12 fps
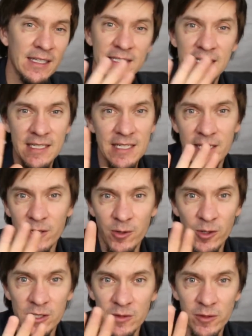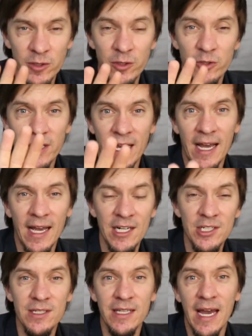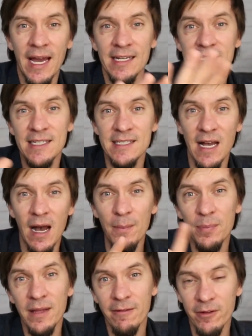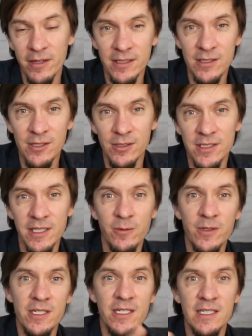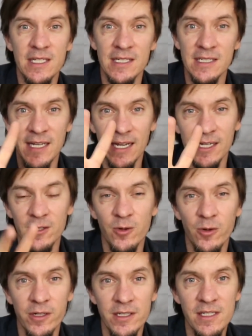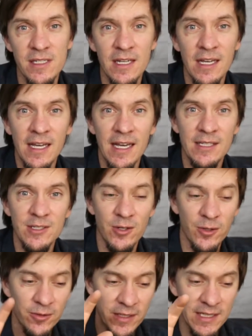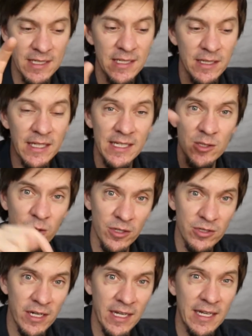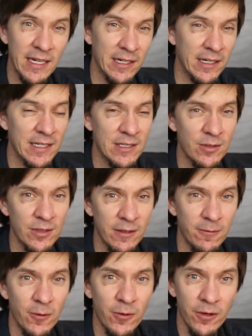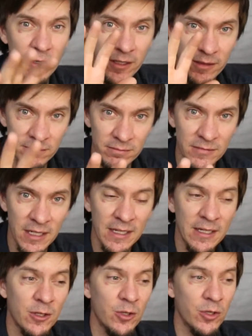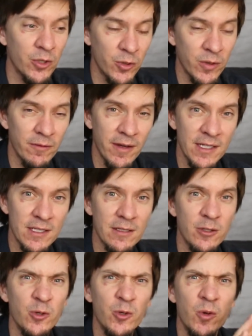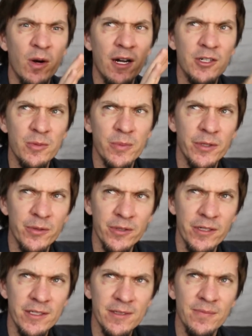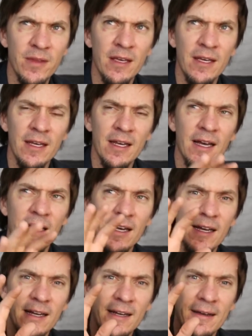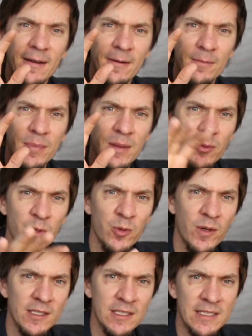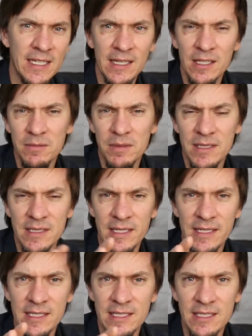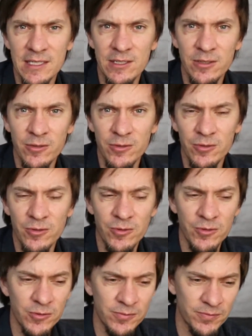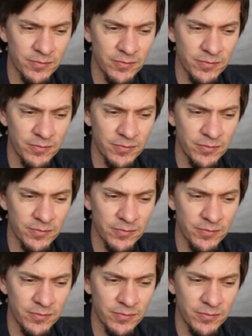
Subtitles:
this isn't the course for you. You should actually access Up-Level Consulting, which is his second course. And so this course right here is only for new entrepreneurs, people who want to take their business to